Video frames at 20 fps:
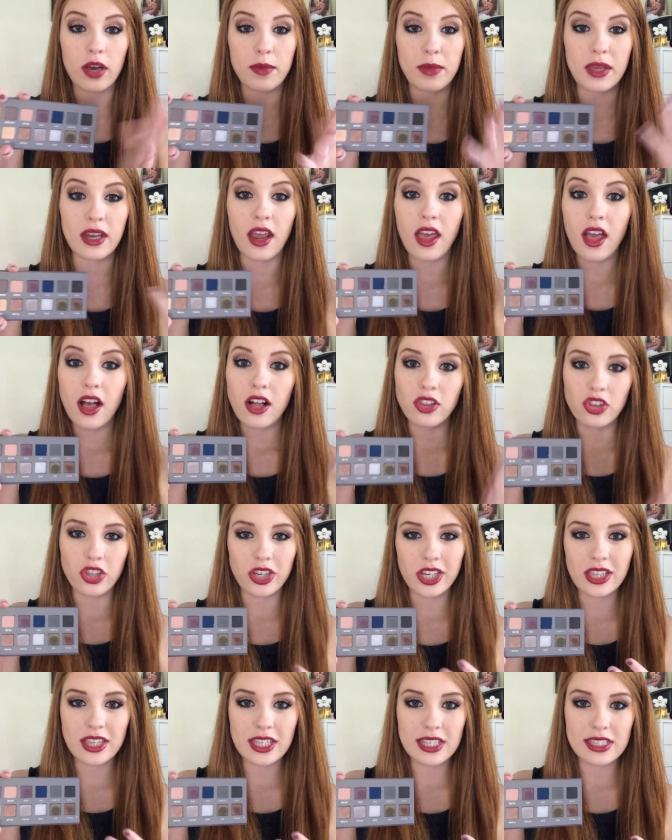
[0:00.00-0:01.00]
I mean,
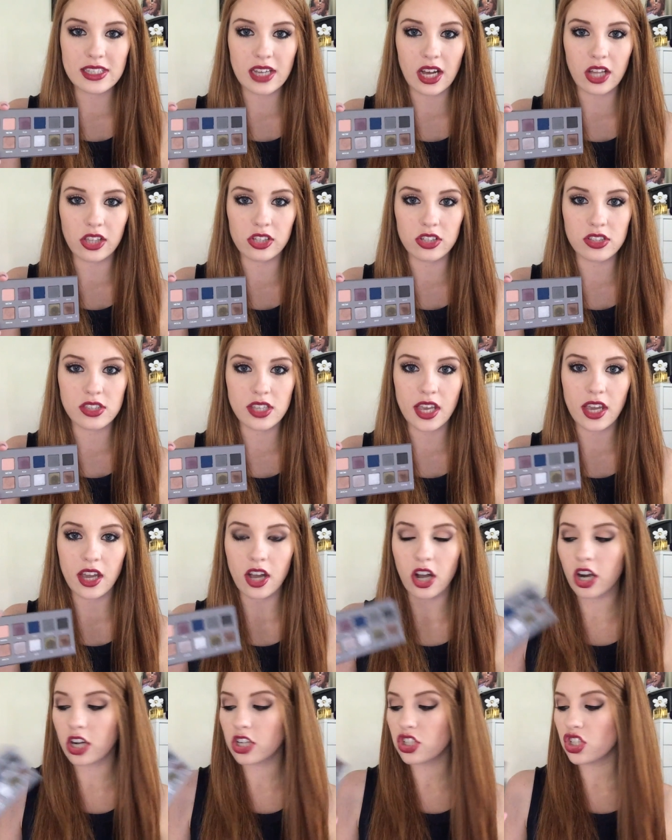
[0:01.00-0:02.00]
look at these colors.
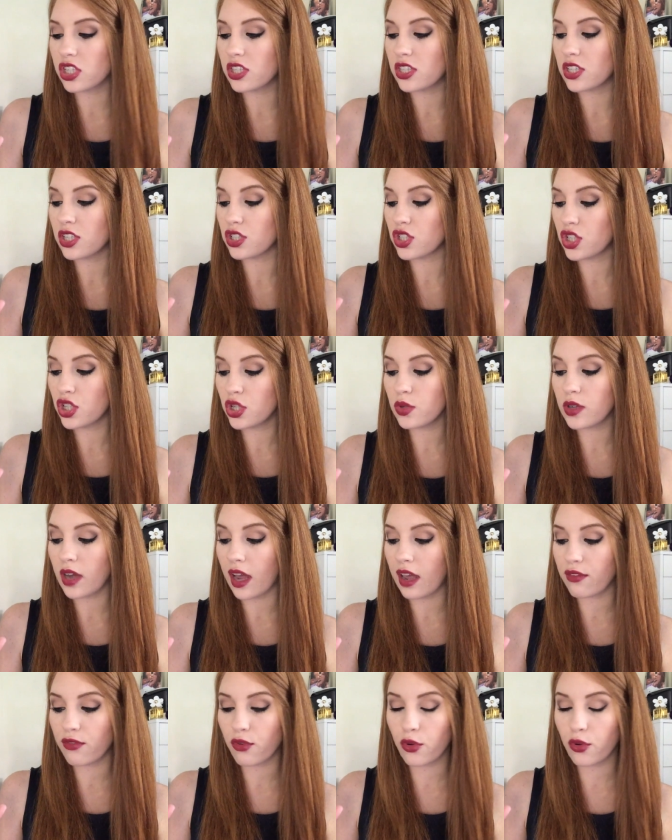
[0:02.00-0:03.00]
They are just to die